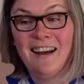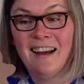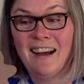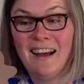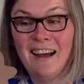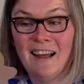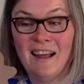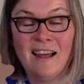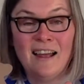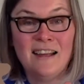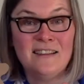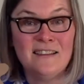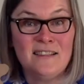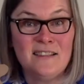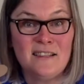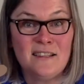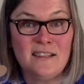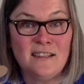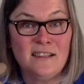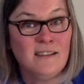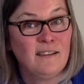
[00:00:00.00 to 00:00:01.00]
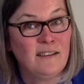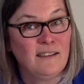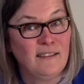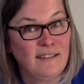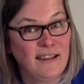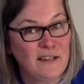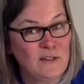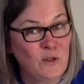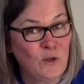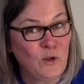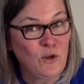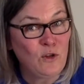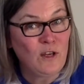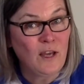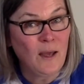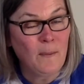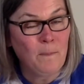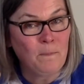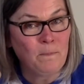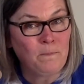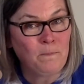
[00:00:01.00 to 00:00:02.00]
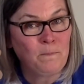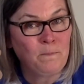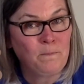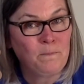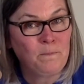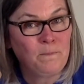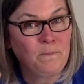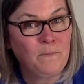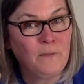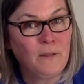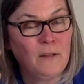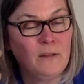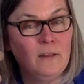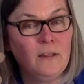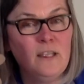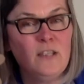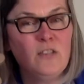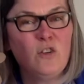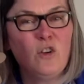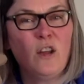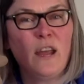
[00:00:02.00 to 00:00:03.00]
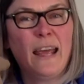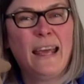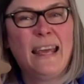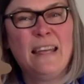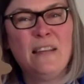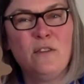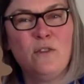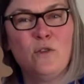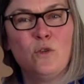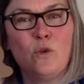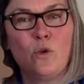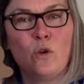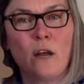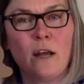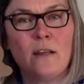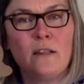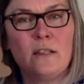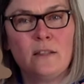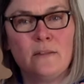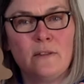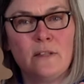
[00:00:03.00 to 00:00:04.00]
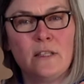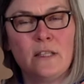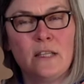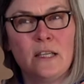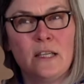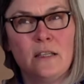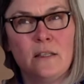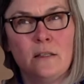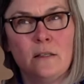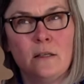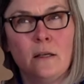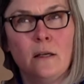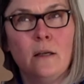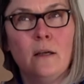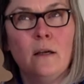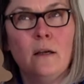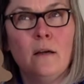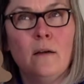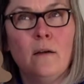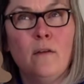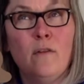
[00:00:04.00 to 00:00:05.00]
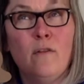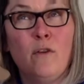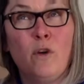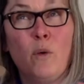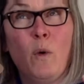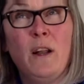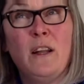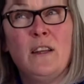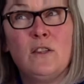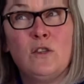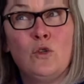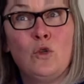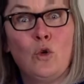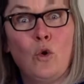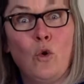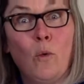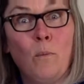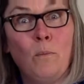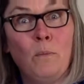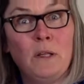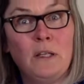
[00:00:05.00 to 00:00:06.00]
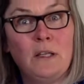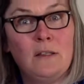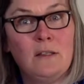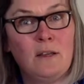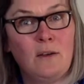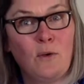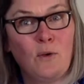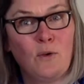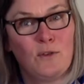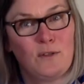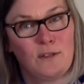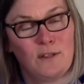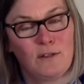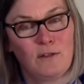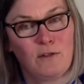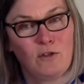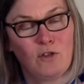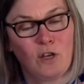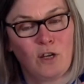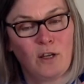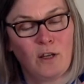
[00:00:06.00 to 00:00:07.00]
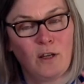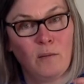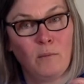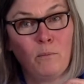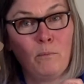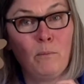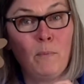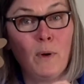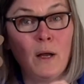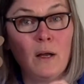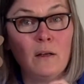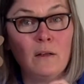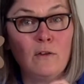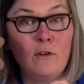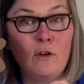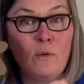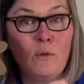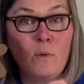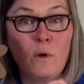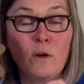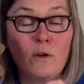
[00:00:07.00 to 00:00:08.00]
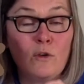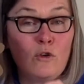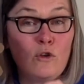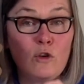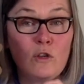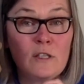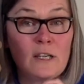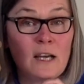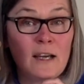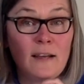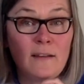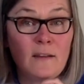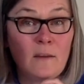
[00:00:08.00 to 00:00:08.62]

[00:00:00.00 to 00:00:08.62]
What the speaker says: And that's a good game. These are indoor activities for when it's not blazing hot sunshine. But you know what? You could hide them